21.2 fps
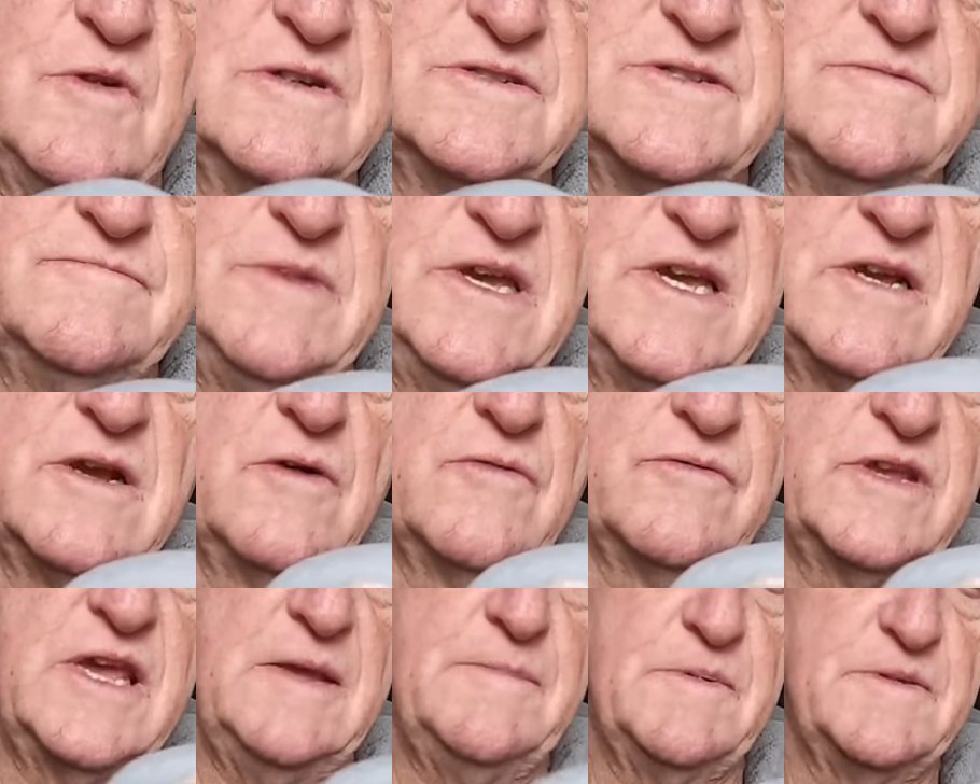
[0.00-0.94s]
wasn't big
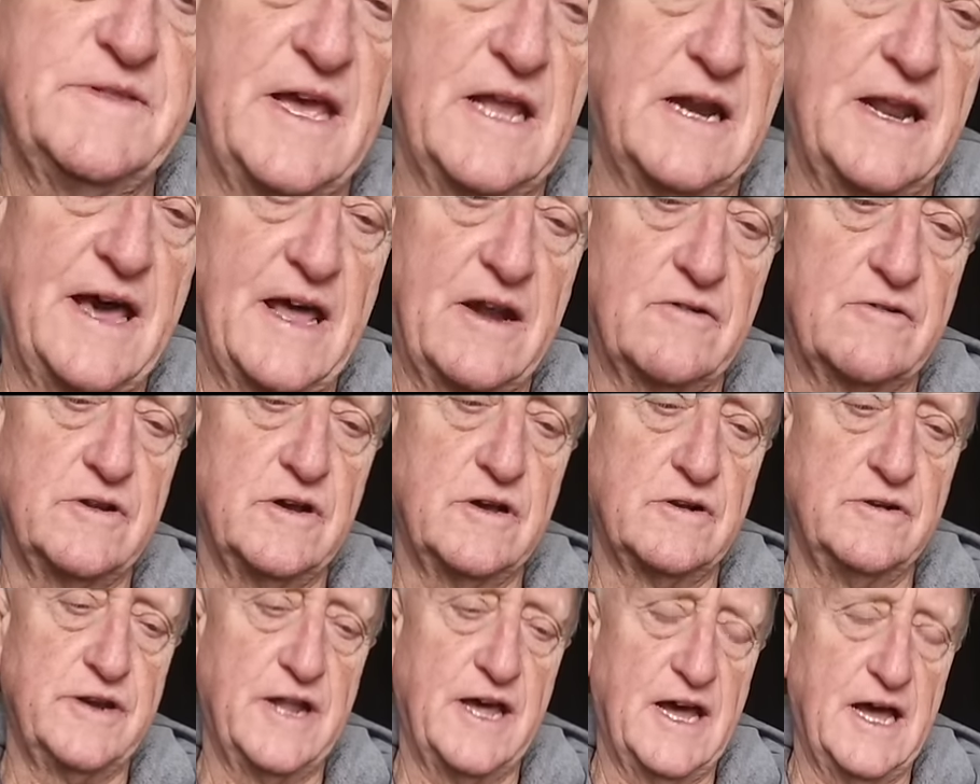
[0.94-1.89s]
on keeping that lighter
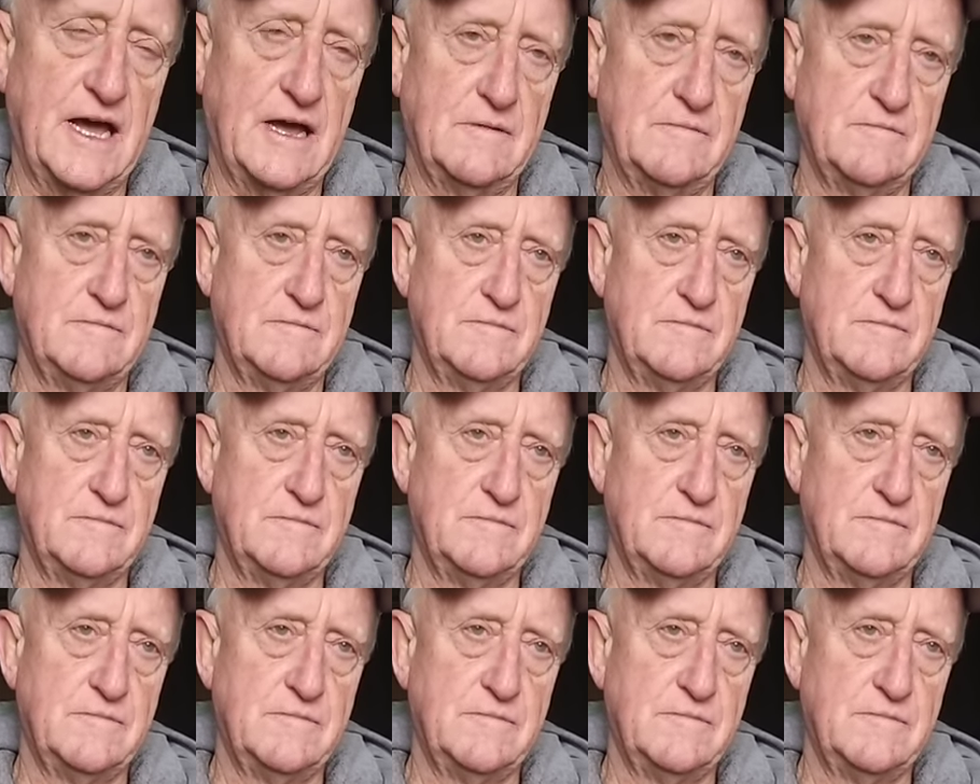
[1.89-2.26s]
colored eye.